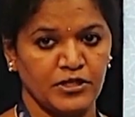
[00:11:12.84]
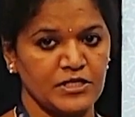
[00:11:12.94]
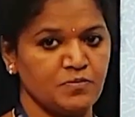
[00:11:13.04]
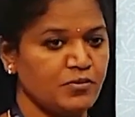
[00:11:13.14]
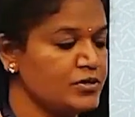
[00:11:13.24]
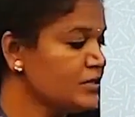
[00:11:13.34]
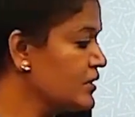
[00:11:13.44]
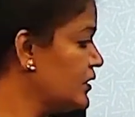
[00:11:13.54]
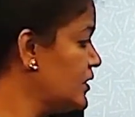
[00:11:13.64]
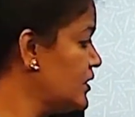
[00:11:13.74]
response.
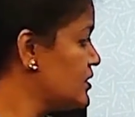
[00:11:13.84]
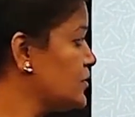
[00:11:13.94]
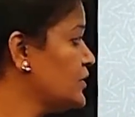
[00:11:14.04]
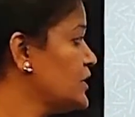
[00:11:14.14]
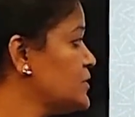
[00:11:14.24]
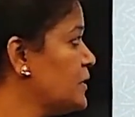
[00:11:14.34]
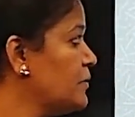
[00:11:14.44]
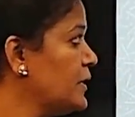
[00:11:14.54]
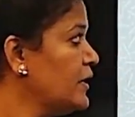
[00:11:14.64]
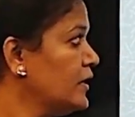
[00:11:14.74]
So, this may
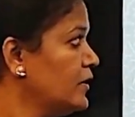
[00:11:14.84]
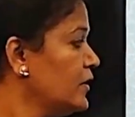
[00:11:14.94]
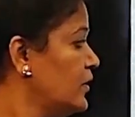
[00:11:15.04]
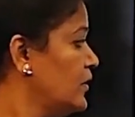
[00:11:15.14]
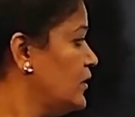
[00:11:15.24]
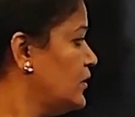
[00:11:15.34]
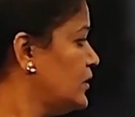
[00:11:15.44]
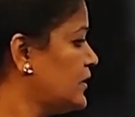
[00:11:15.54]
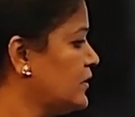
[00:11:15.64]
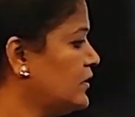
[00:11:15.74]
be
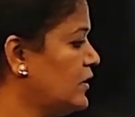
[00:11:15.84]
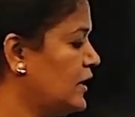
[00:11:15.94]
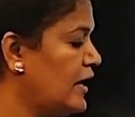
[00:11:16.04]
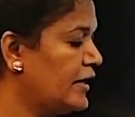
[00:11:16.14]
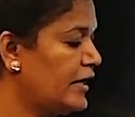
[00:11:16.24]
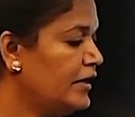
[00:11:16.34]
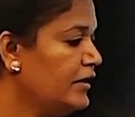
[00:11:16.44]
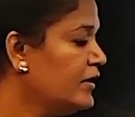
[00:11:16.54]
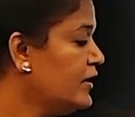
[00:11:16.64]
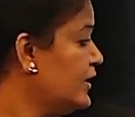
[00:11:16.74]

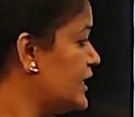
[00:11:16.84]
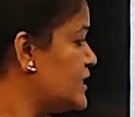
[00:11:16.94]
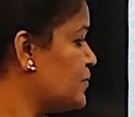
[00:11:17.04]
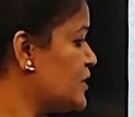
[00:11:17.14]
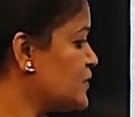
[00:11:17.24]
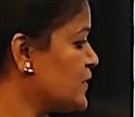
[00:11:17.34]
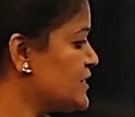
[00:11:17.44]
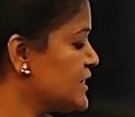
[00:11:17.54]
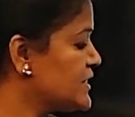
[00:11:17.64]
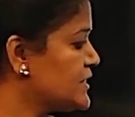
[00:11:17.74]
again response
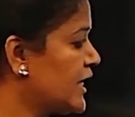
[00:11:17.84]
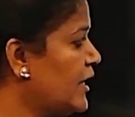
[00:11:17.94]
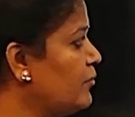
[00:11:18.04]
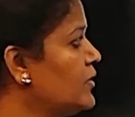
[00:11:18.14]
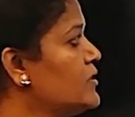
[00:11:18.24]
versus time.